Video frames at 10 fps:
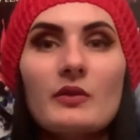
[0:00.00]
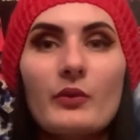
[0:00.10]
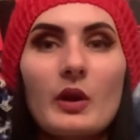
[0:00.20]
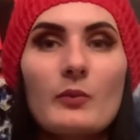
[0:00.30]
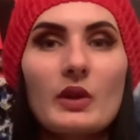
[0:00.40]

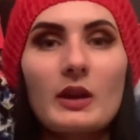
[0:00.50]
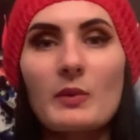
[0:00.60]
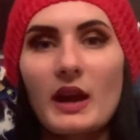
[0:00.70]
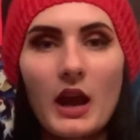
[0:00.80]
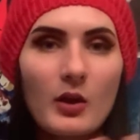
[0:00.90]
from like my
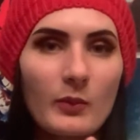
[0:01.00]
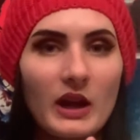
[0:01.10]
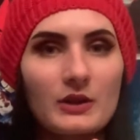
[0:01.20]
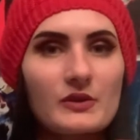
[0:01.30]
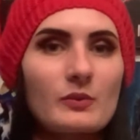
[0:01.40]

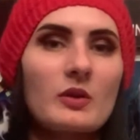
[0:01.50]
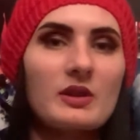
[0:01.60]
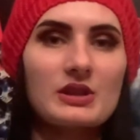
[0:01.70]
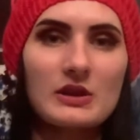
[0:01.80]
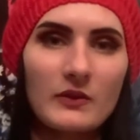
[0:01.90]
chiropractor's
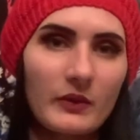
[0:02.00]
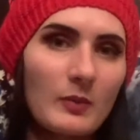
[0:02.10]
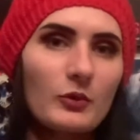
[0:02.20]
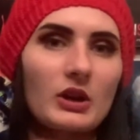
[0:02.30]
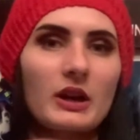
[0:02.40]
appointments, to and from
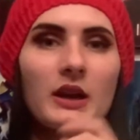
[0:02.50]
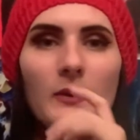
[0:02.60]
work,